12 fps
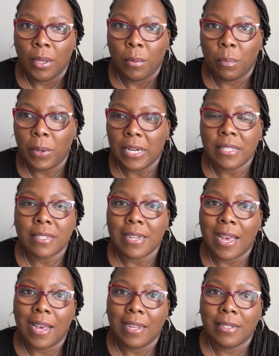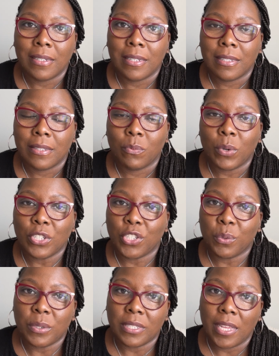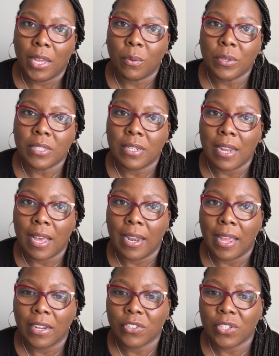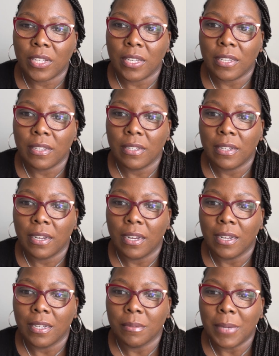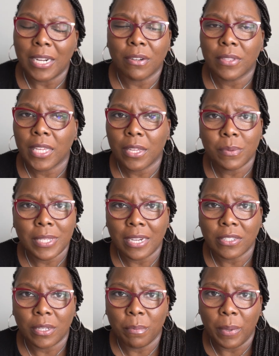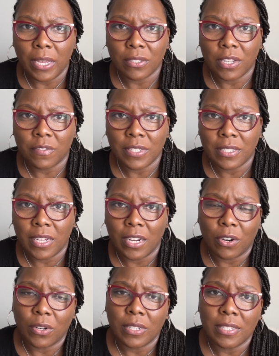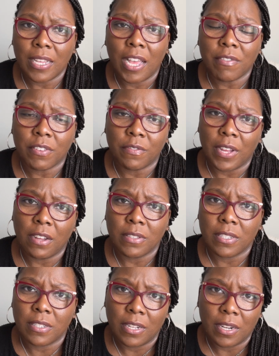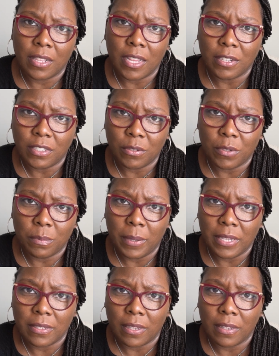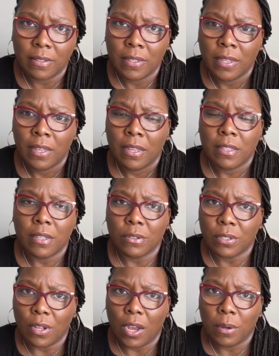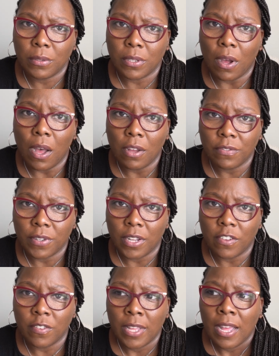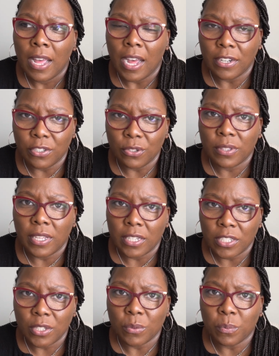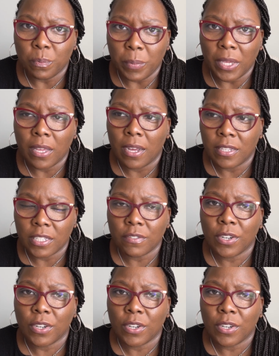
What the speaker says: but it's not, what she was saying was not actually, I don't think it was actually based off a study, or at least I haven't found the study that she was basing those thoughts off of. I do think she, because of